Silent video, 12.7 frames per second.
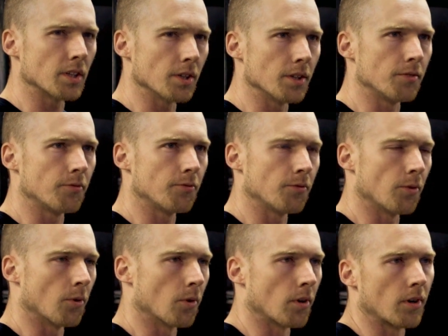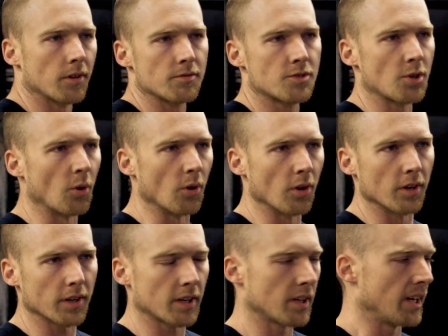good for
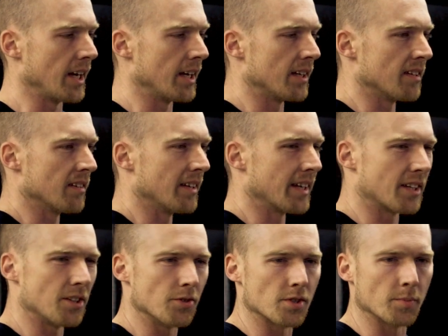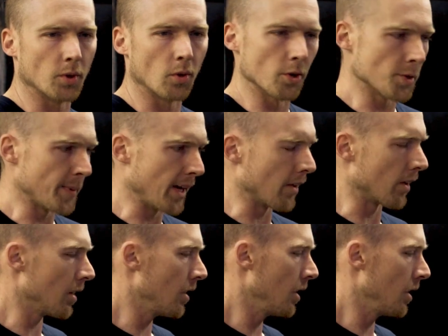torque and like usable horsepower.